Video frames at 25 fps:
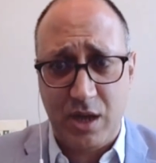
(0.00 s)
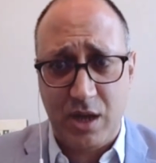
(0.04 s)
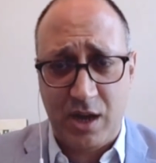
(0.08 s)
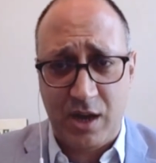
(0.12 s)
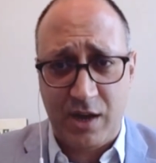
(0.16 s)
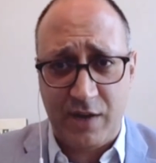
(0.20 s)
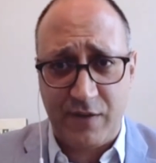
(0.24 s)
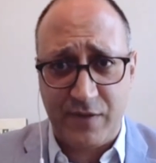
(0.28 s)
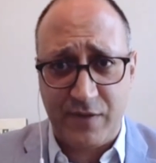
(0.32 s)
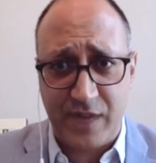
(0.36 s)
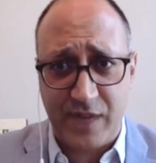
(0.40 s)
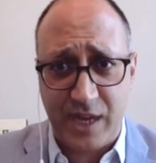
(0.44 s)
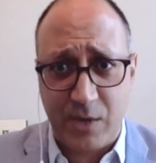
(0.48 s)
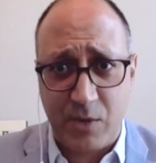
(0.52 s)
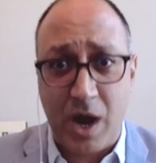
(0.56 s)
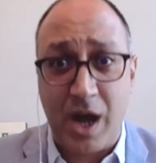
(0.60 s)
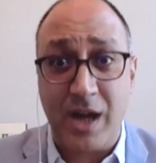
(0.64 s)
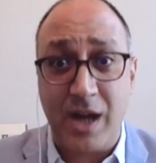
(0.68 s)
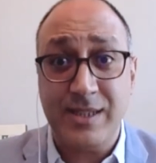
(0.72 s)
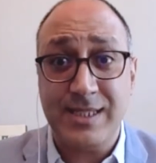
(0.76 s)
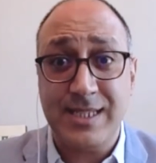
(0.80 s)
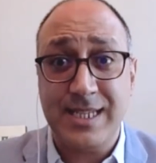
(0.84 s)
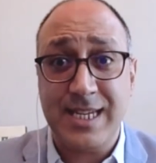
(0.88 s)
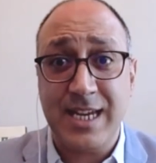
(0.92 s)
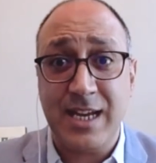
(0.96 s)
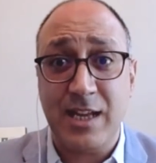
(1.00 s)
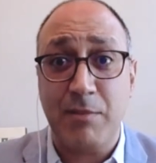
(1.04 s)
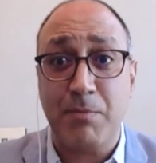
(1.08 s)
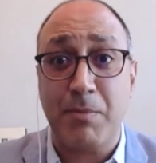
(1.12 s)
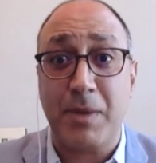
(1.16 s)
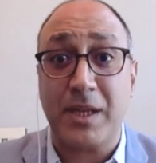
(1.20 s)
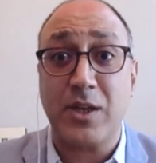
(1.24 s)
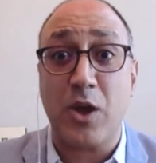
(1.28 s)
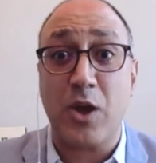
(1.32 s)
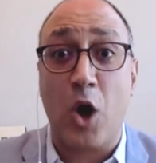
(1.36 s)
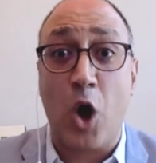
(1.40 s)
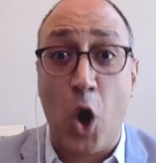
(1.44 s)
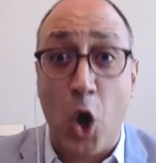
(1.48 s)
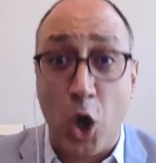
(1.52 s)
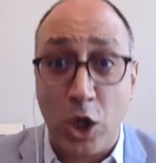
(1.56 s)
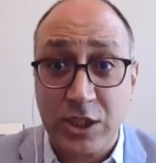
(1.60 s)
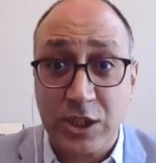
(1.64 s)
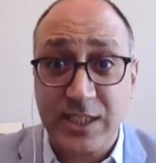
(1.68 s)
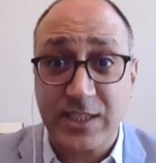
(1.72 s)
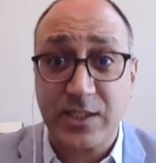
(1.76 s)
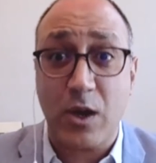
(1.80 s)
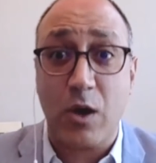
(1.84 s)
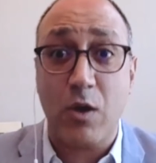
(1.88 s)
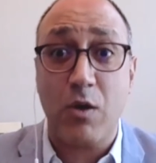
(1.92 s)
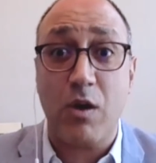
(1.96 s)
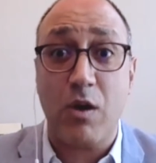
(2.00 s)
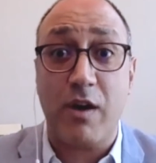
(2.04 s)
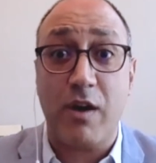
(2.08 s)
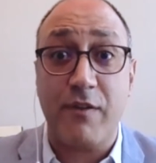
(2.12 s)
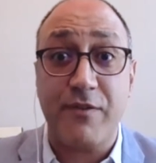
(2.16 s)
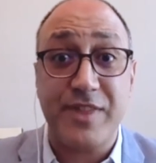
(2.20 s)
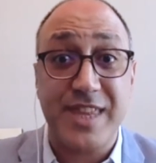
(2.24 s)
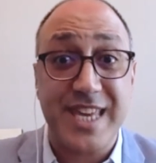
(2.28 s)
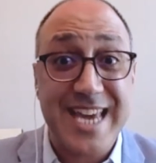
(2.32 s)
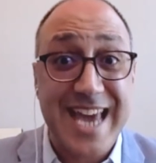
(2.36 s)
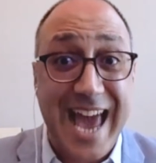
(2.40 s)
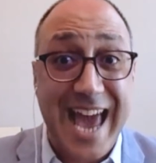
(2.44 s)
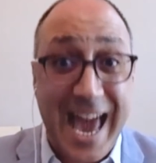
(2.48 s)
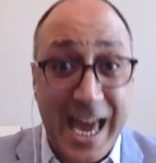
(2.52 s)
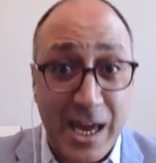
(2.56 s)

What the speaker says: of the Iran deal, but also of the